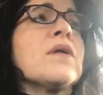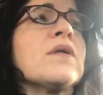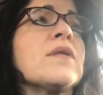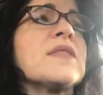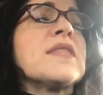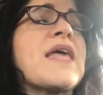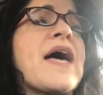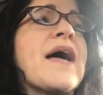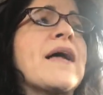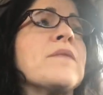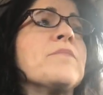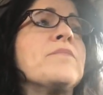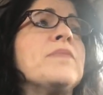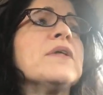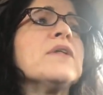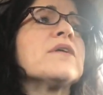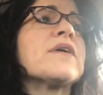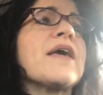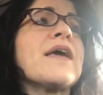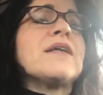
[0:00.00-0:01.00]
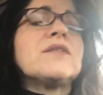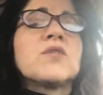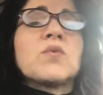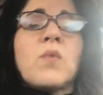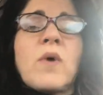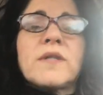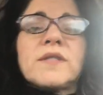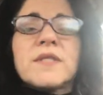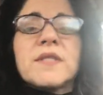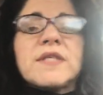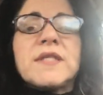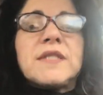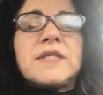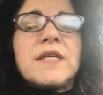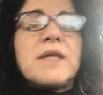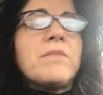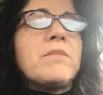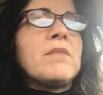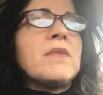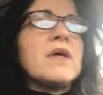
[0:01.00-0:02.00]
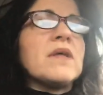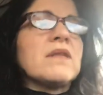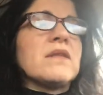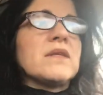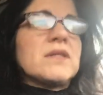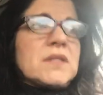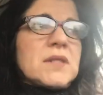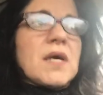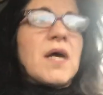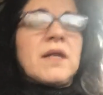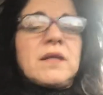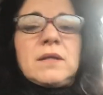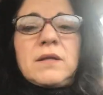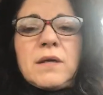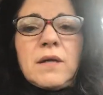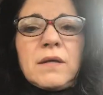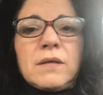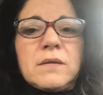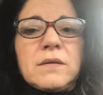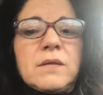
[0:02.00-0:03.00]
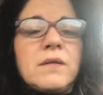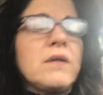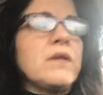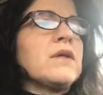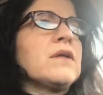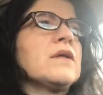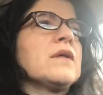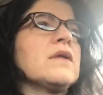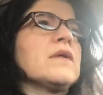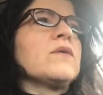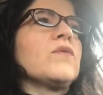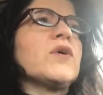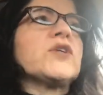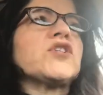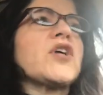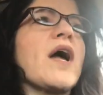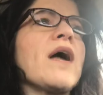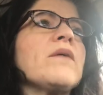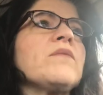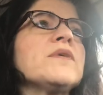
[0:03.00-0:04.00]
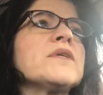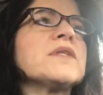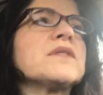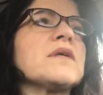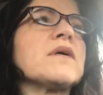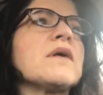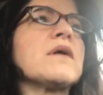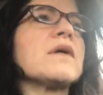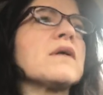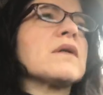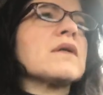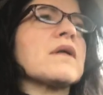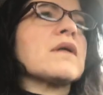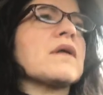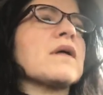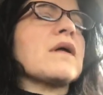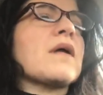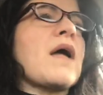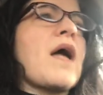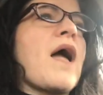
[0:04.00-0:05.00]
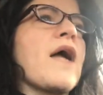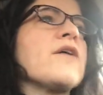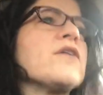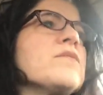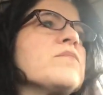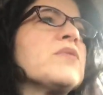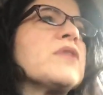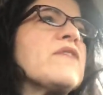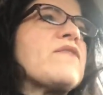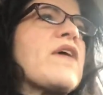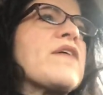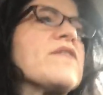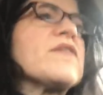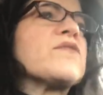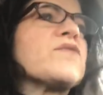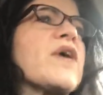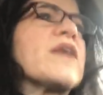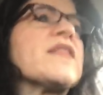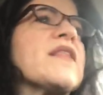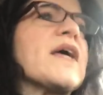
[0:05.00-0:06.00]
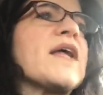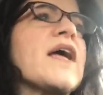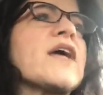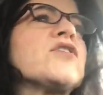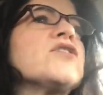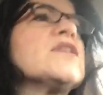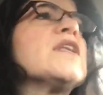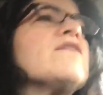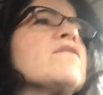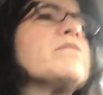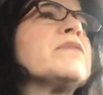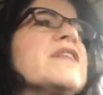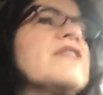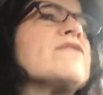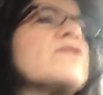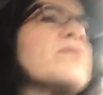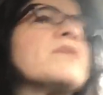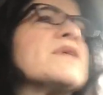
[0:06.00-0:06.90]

that Bill Gates wants to dim the sun, which I couldn't believe I even read that. I couldn't even believe